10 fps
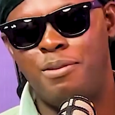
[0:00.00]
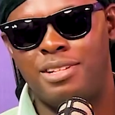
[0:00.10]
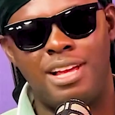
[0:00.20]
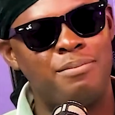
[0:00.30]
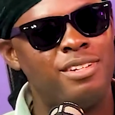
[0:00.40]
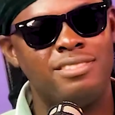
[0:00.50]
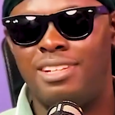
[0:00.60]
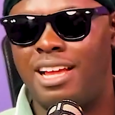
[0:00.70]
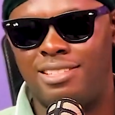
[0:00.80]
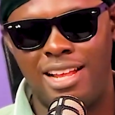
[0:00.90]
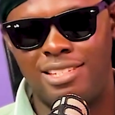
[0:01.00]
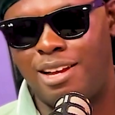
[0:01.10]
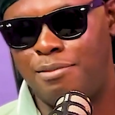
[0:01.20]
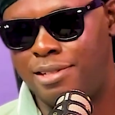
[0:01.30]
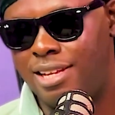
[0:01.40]
what? I'm not. Let's
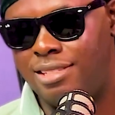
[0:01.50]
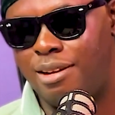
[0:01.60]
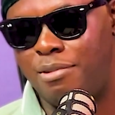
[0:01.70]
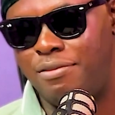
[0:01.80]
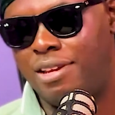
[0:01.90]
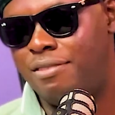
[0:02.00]
start with Ifan.